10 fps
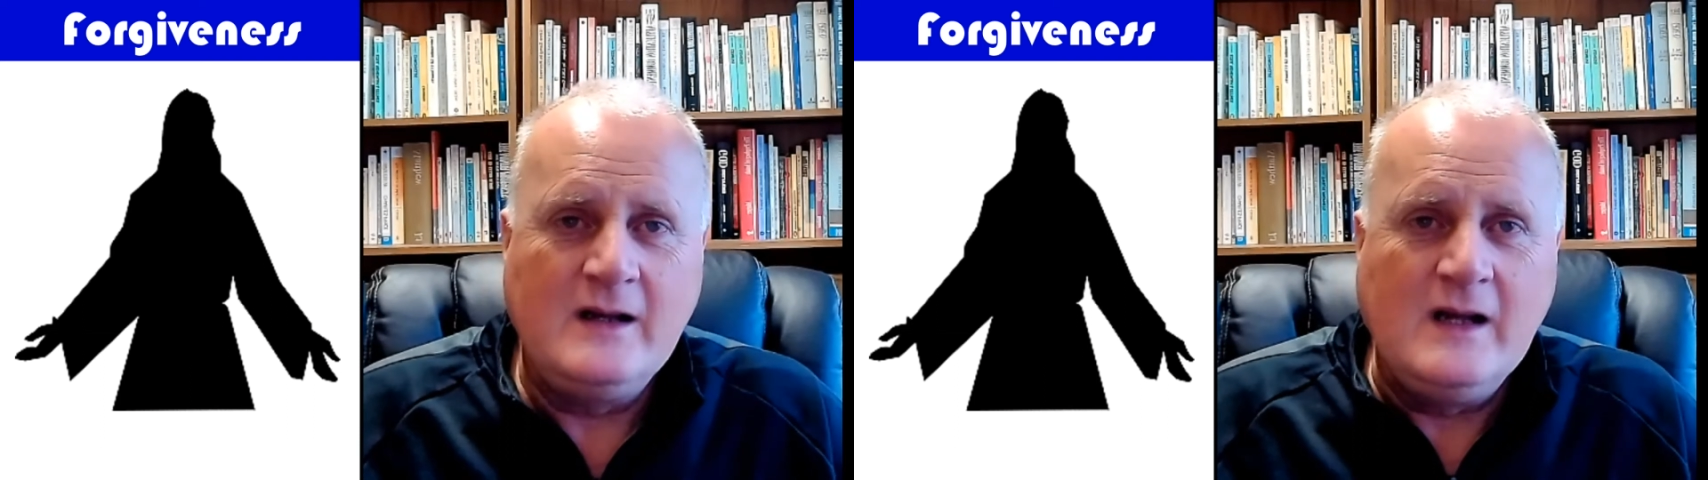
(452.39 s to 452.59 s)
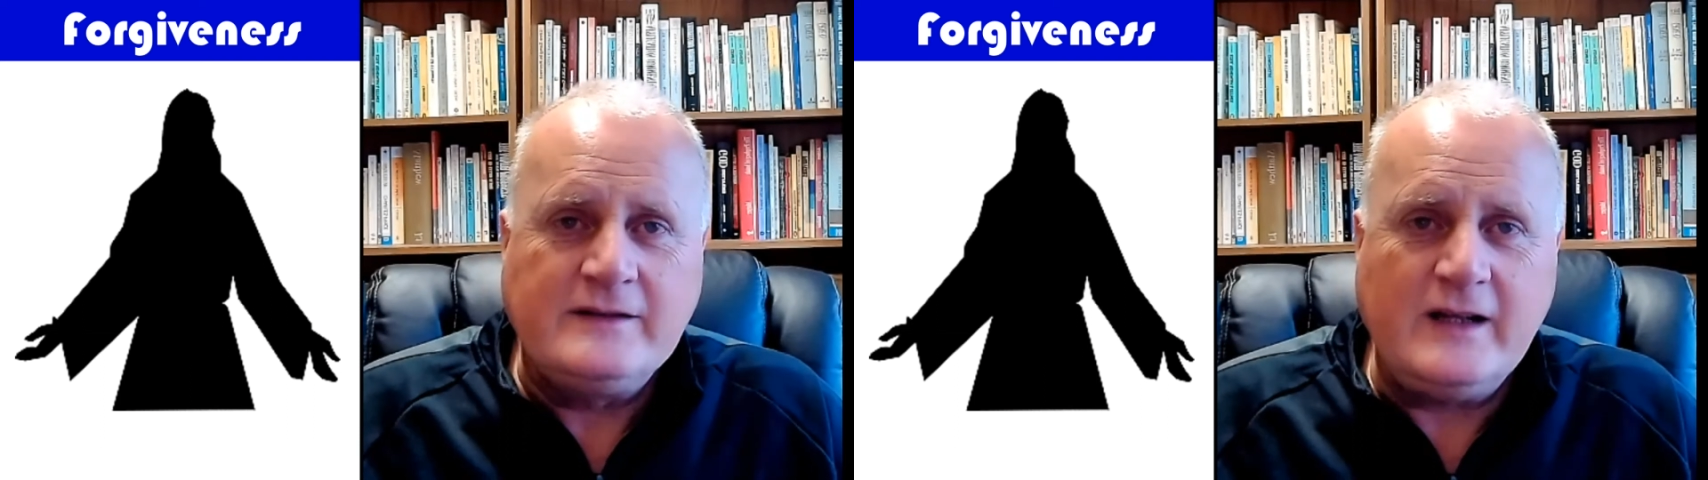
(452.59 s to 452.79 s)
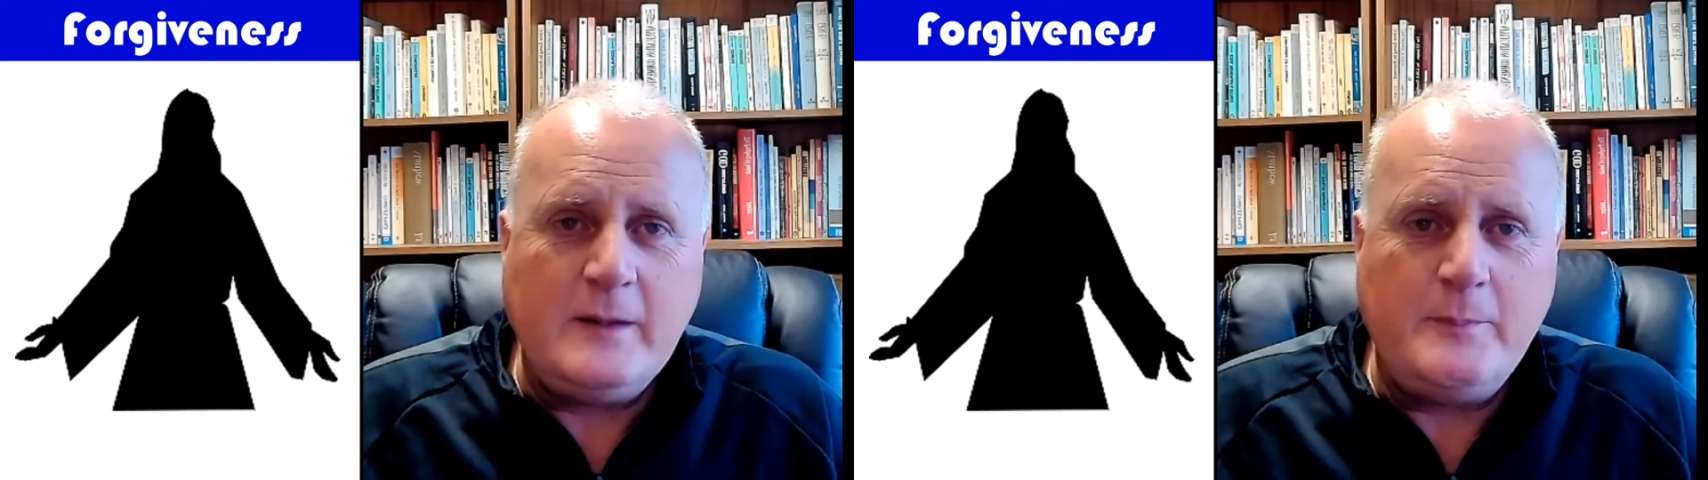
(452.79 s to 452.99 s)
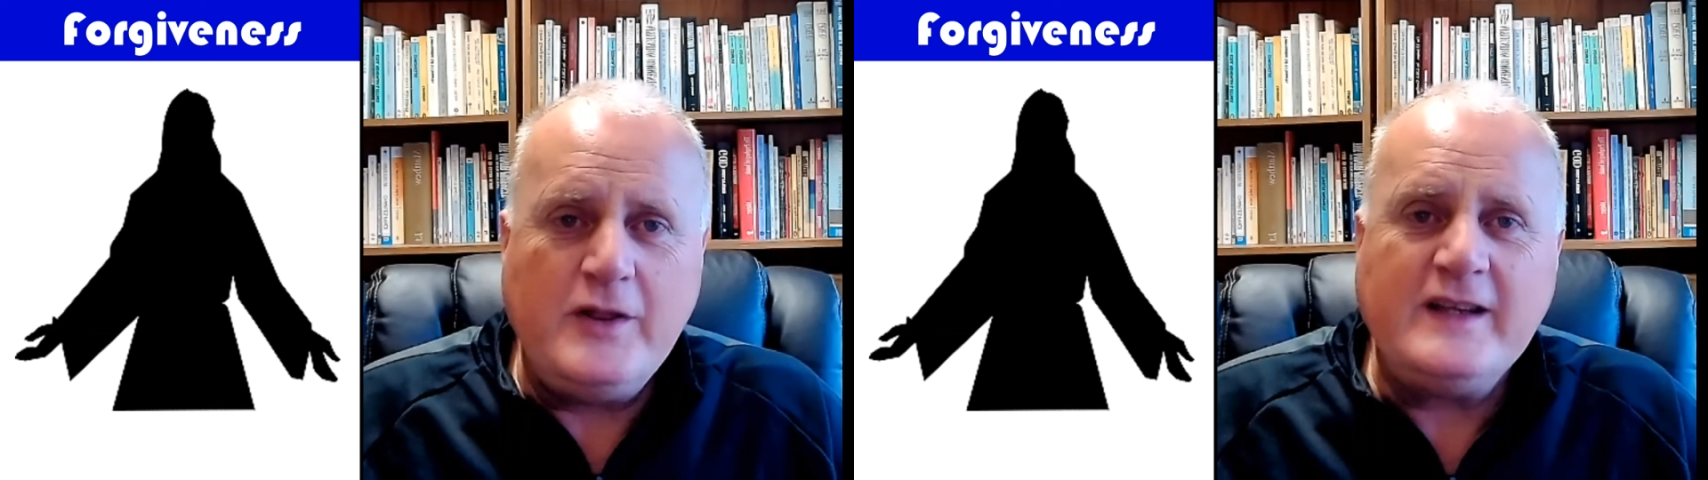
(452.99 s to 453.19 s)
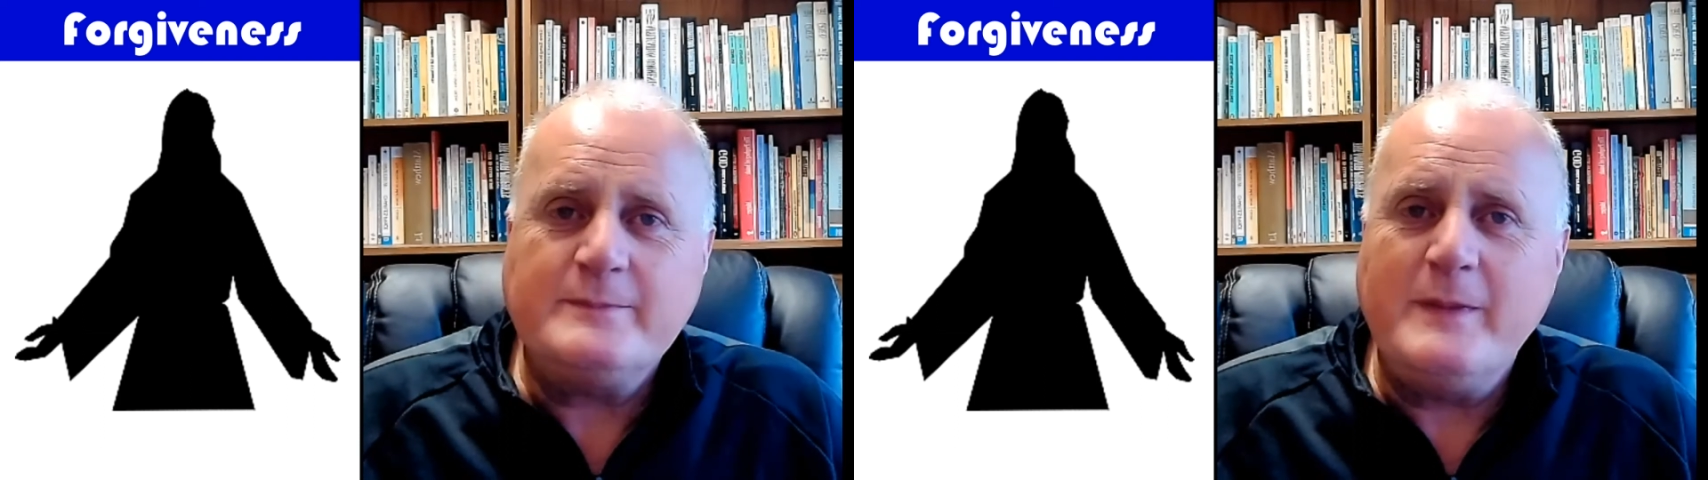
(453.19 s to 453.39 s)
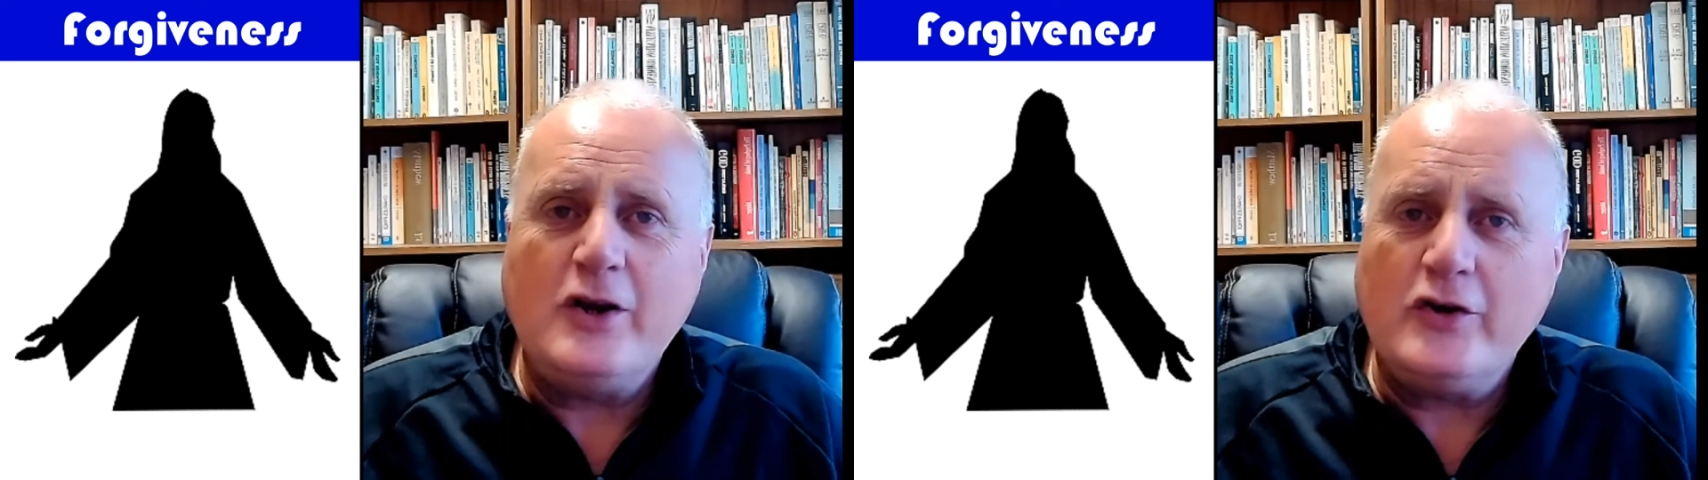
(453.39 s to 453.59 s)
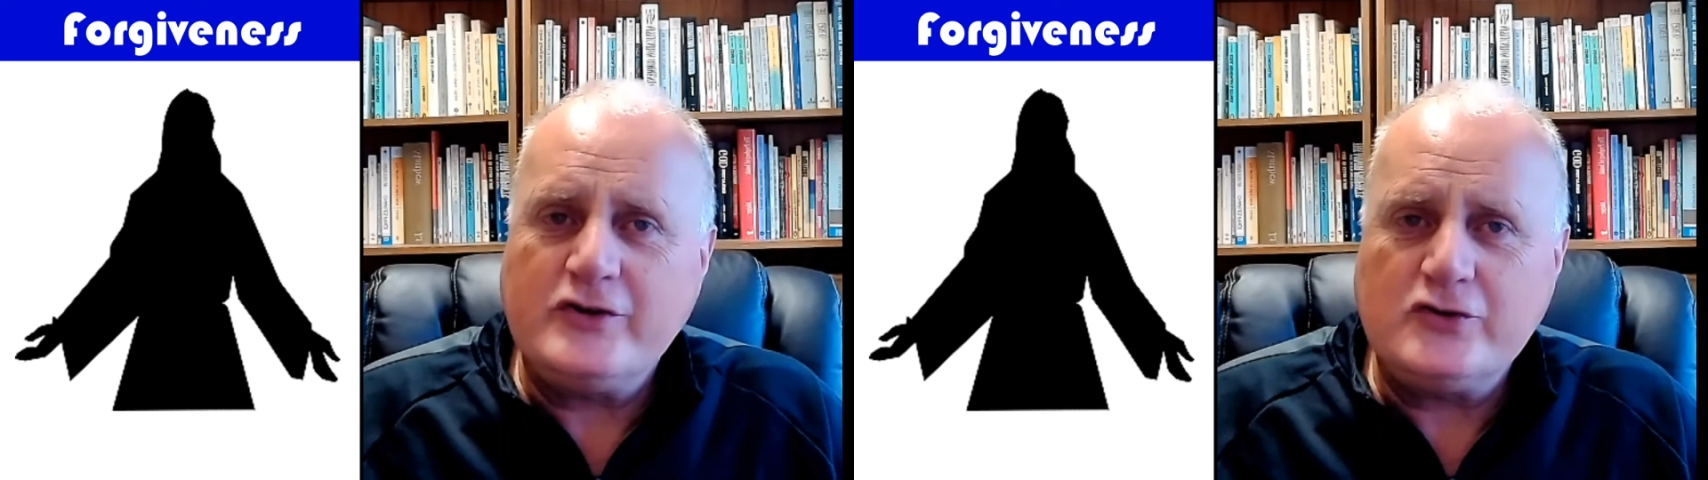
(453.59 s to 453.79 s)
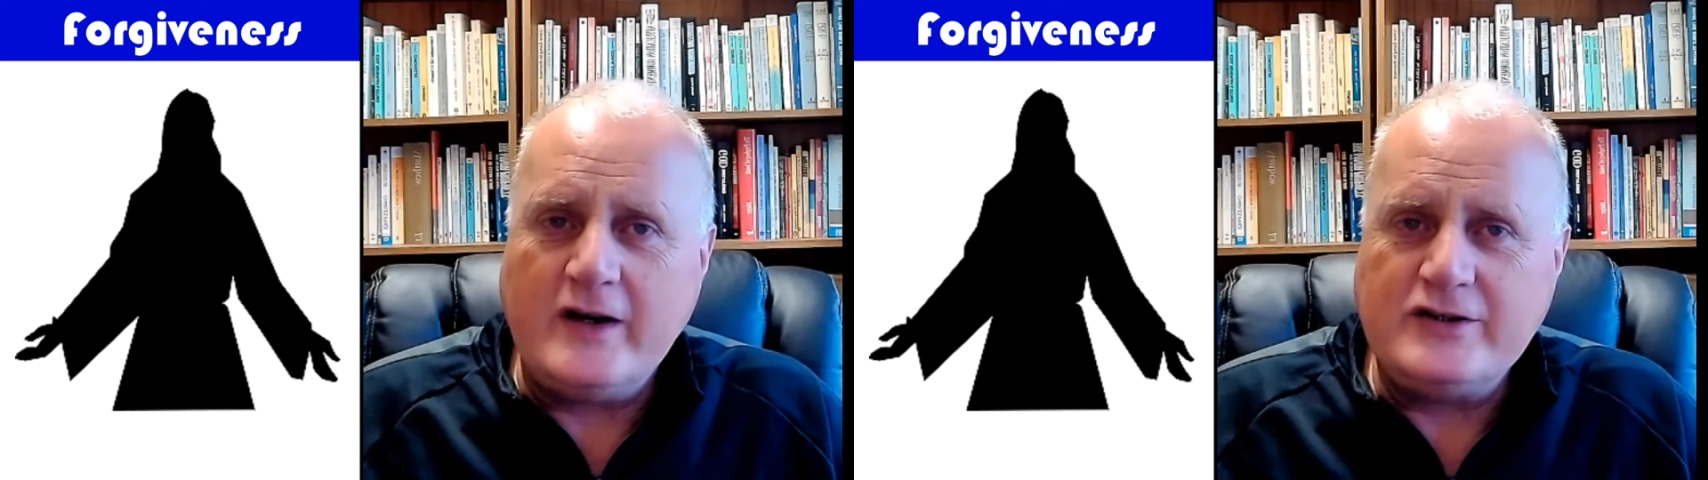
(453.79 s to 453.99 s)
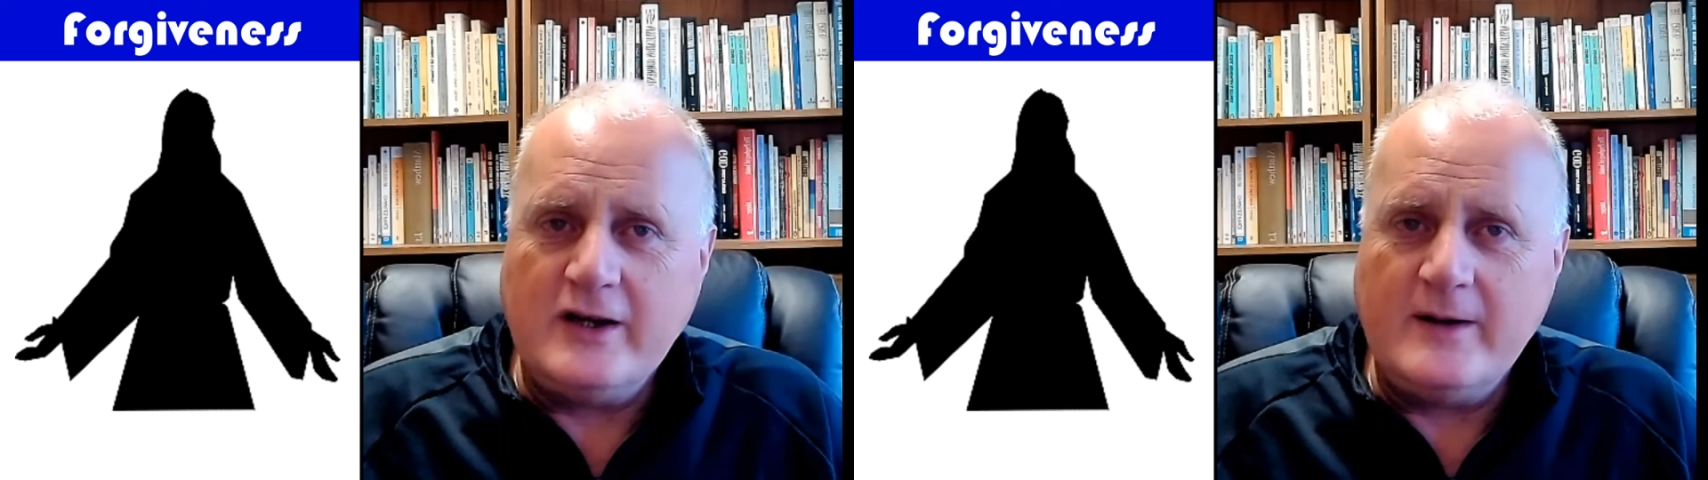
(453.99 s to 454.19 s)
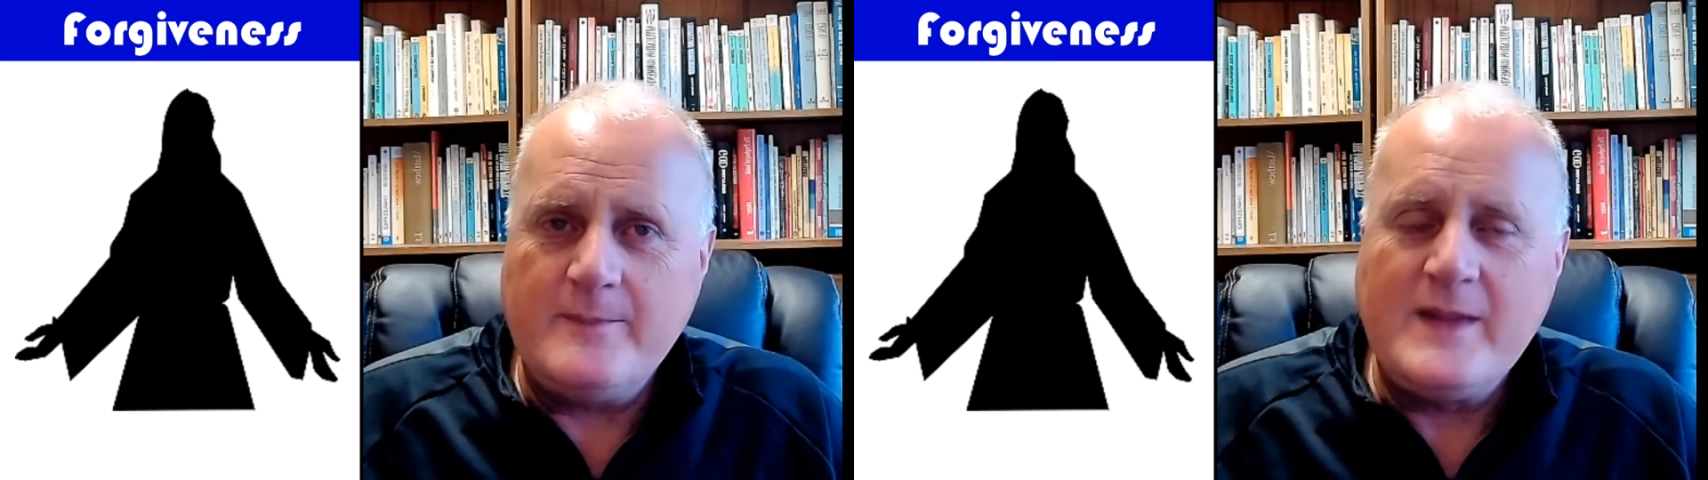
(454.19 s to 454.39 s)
So they put this man on a stretcher